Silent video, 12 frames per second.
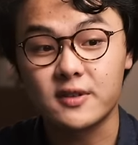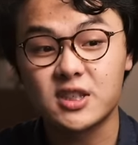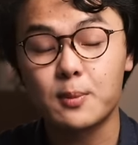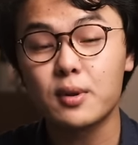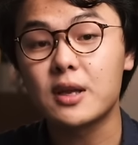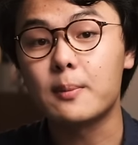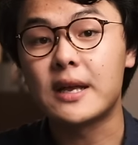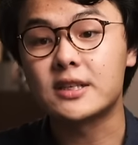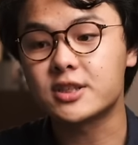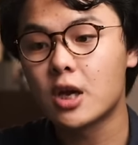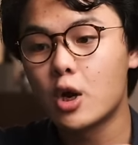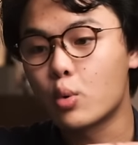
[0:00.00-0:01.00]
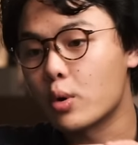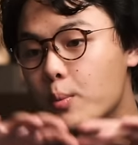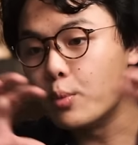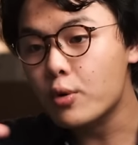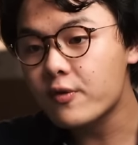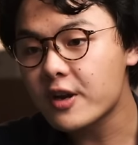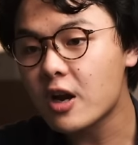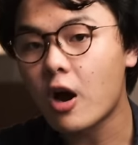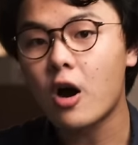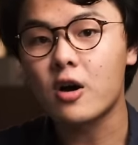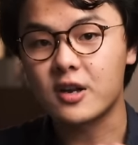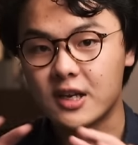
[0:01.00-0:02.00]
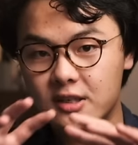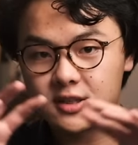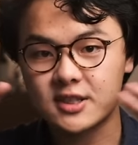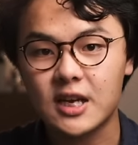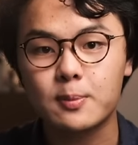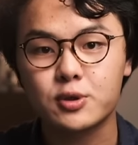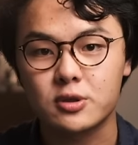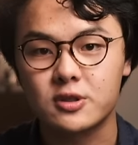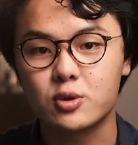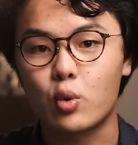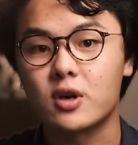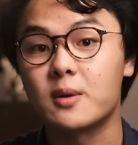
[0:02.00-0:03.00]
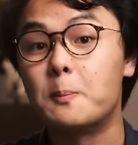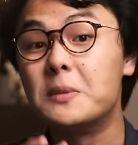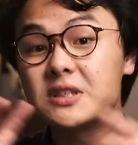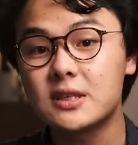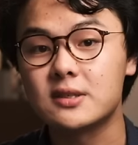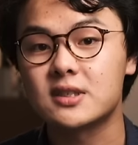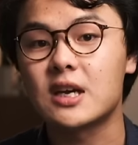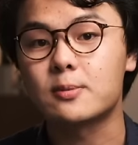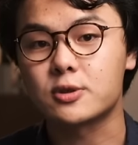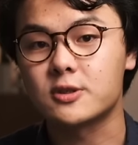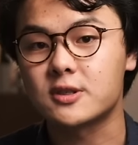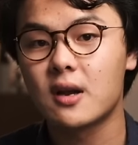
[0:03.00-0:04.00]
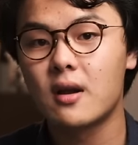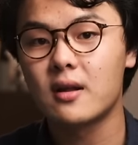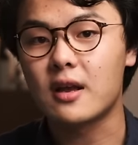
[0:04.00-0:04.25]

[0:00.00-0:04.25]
It simply means removing all the conceptions or the misconceptions